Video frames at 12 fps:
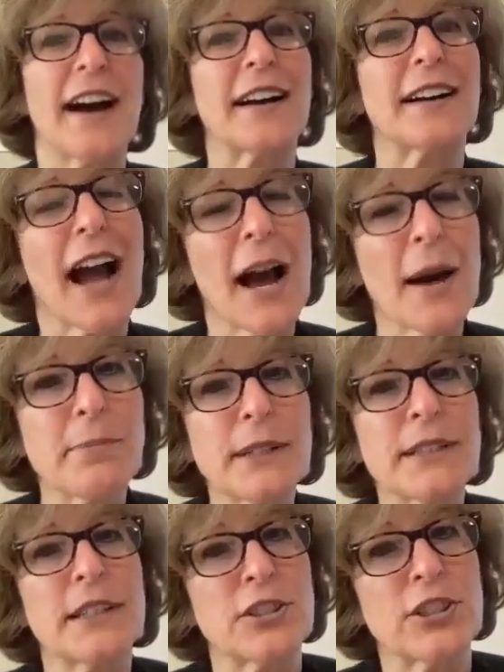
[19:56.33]
A
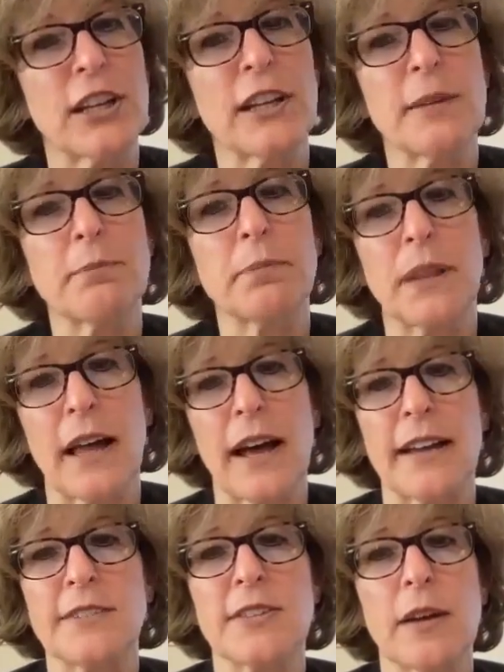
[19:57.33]
competition
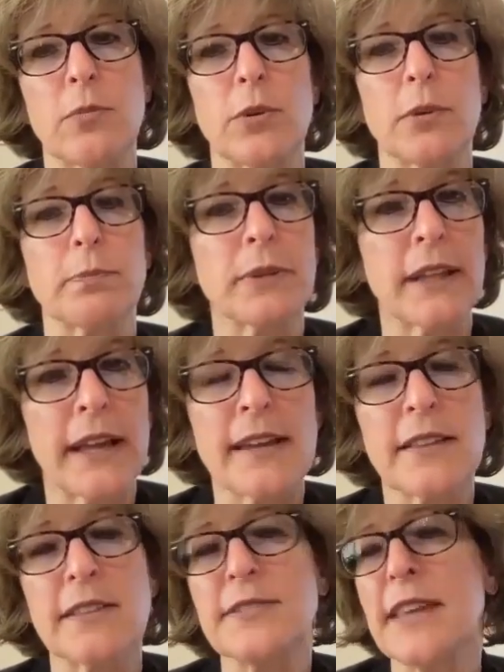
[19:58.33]
implies that we're
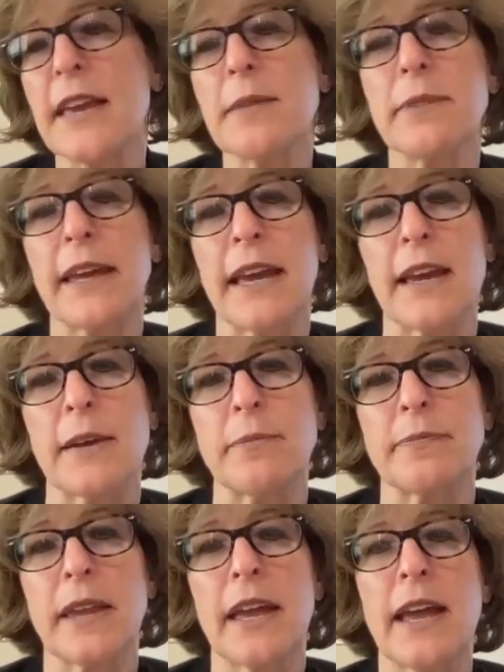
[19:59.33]
playing the same game